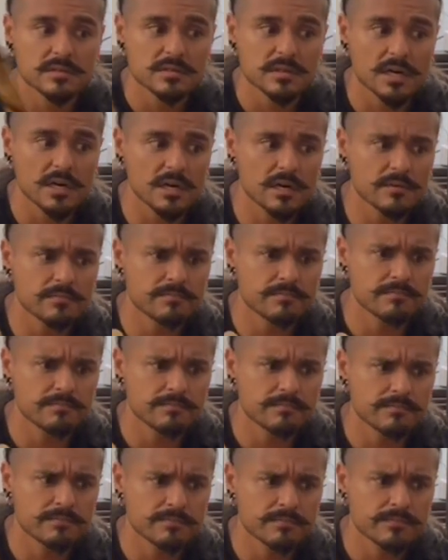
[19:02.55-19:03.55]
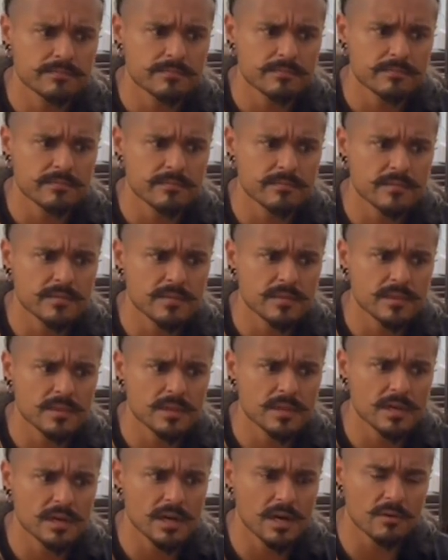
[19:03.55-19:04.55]

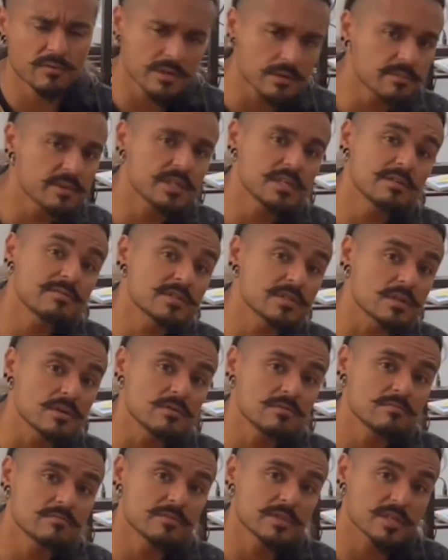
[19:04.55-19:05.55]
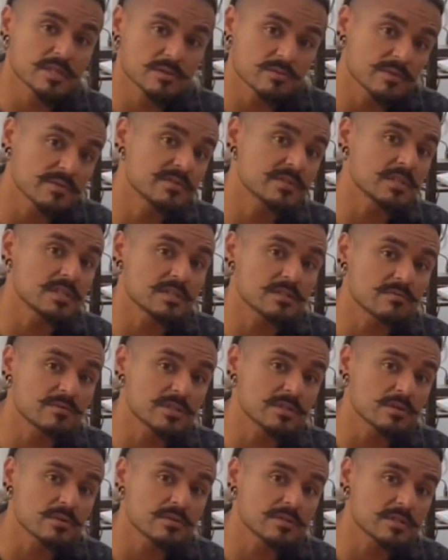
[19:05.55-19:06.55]
I want to believe so, because we've seen the
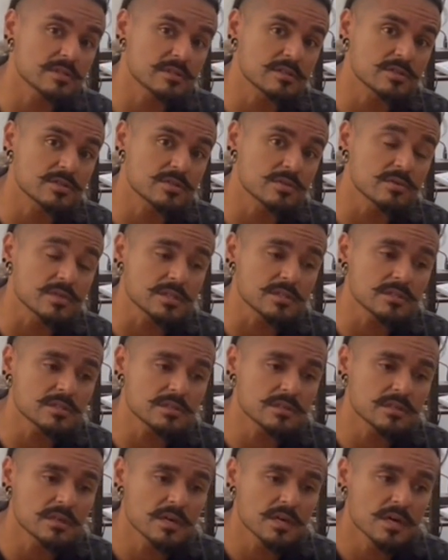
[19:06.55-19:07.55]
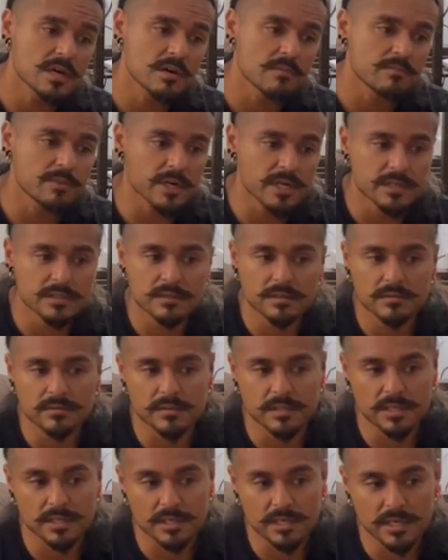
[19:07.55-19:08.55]
results in our students. But
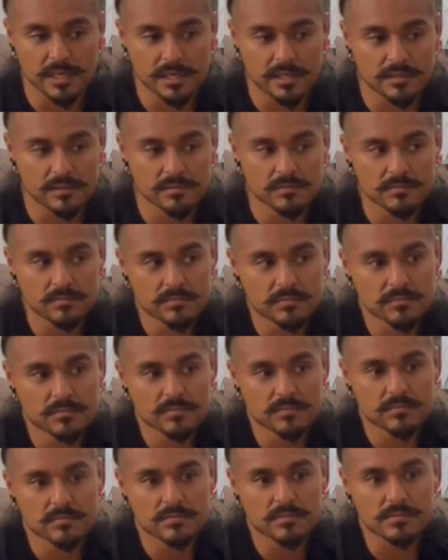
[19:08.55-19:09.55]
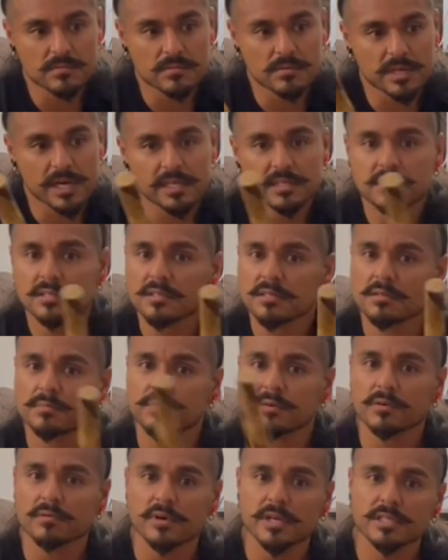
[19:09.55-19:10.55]
then again, that's the
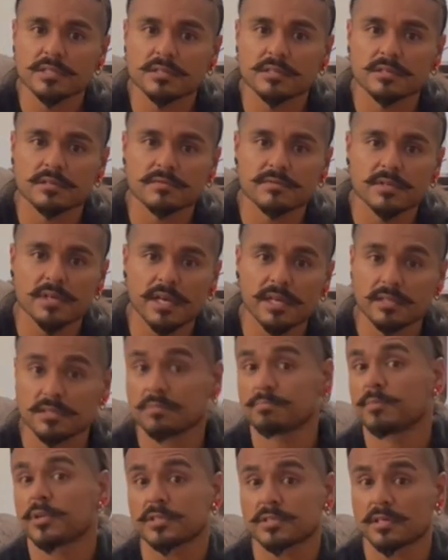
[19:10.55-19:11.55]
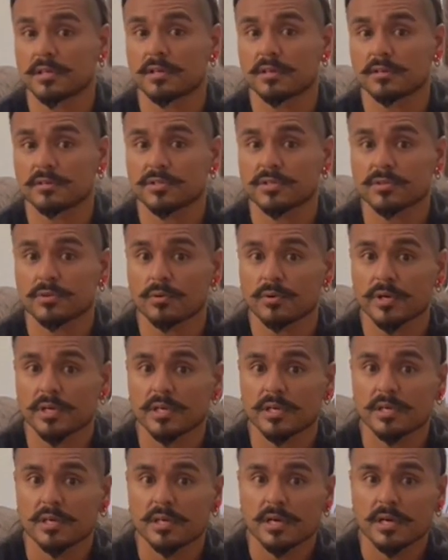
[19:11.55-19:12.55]
progression of that particular story.
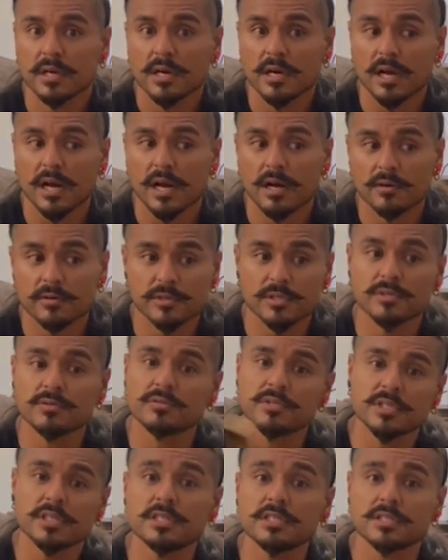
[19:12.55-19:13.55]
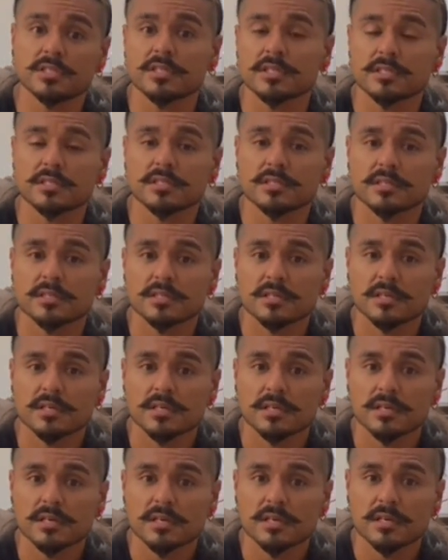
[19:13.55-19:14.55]
How do you teach
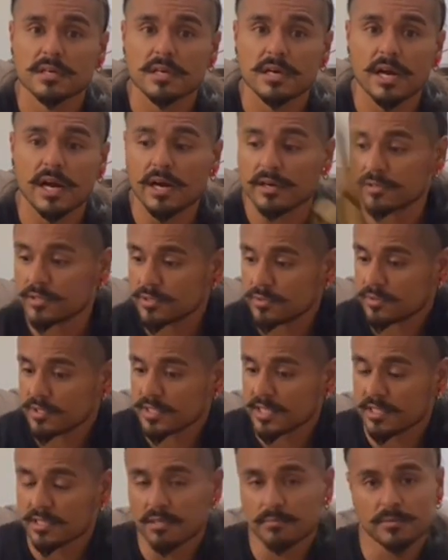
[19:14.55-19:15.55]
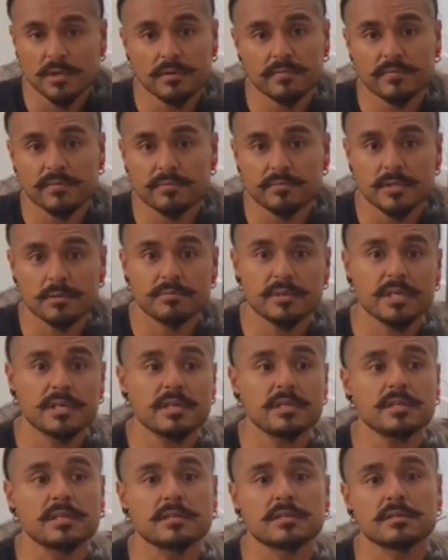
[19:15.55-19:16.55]
this? How do you set them up from the
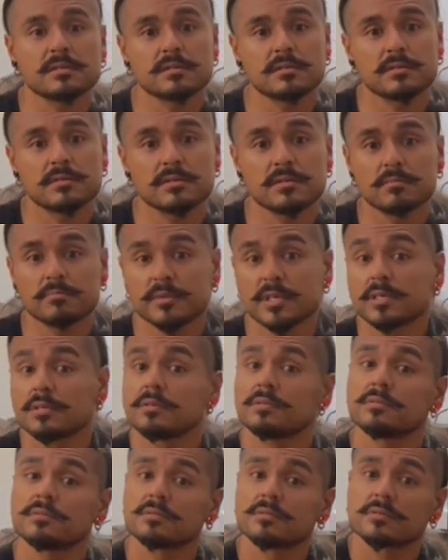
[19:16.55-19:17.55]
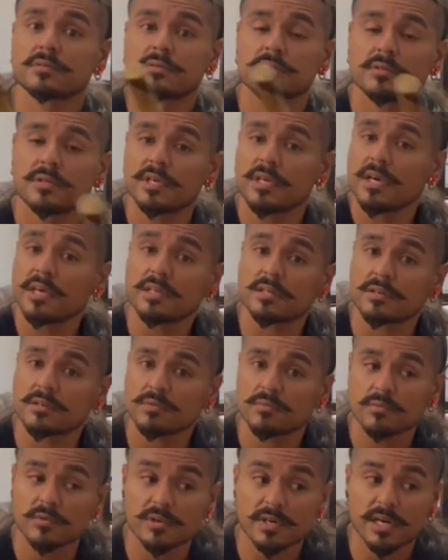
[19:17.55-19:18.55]
beginning to the middle to the end,
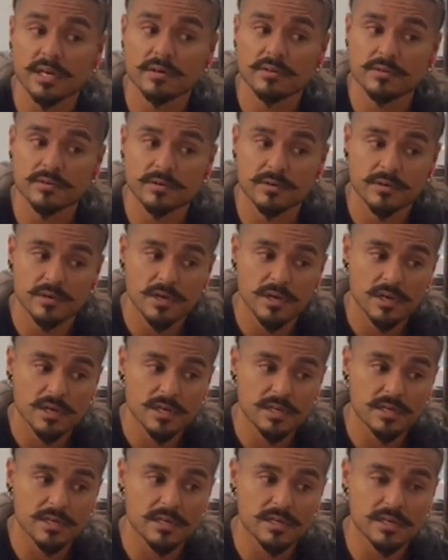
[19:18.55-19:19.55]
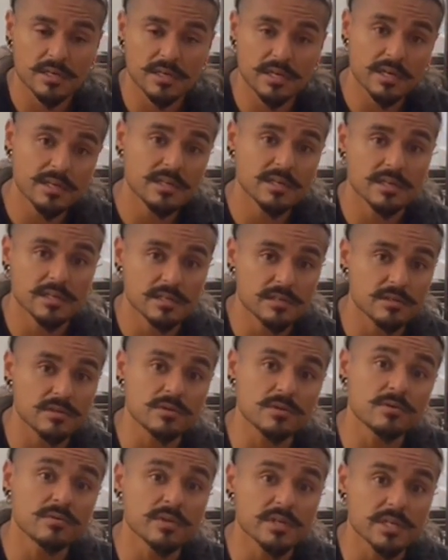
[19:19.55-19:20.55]
where now they're getting it,
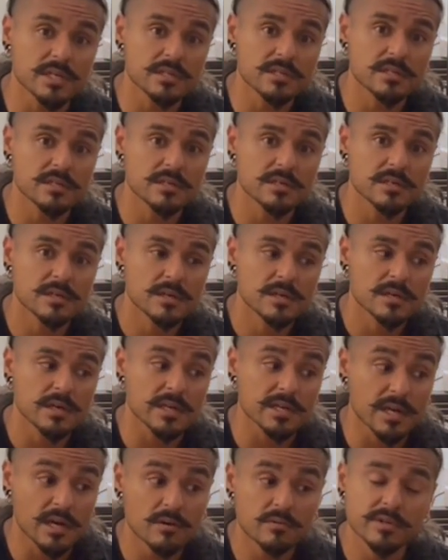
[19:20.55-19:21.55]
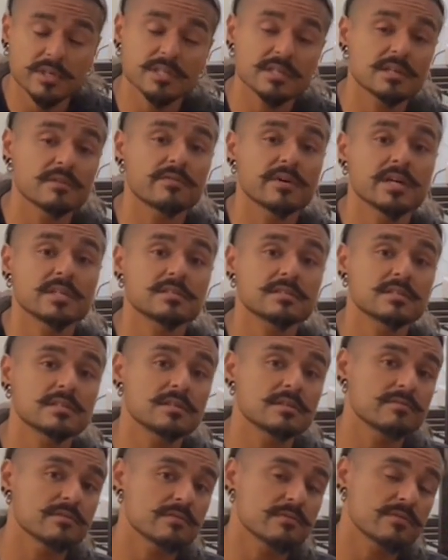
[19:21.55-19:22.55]
doing it, and now we can advance it
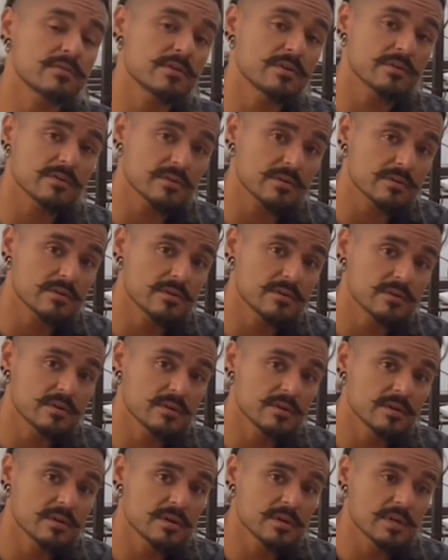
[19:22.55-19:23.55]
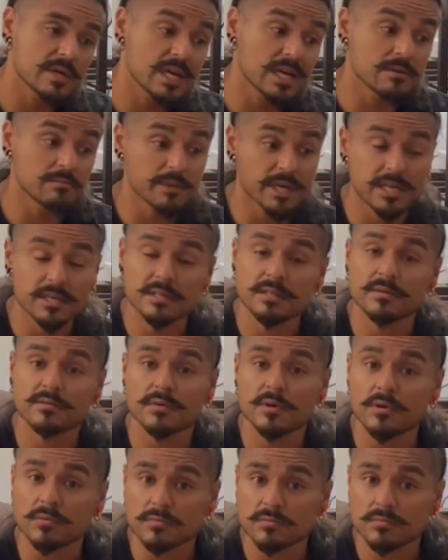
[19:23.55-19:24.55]
even further and make it their
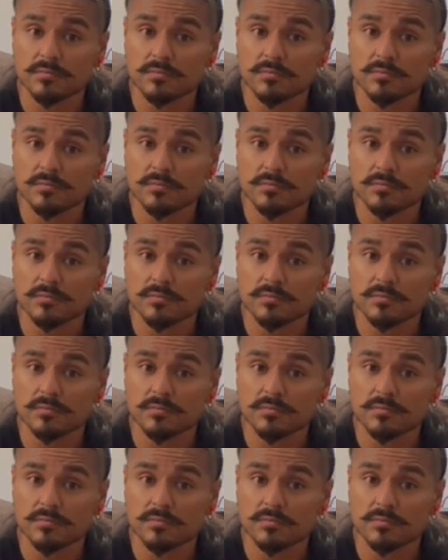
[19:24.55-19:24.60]
own?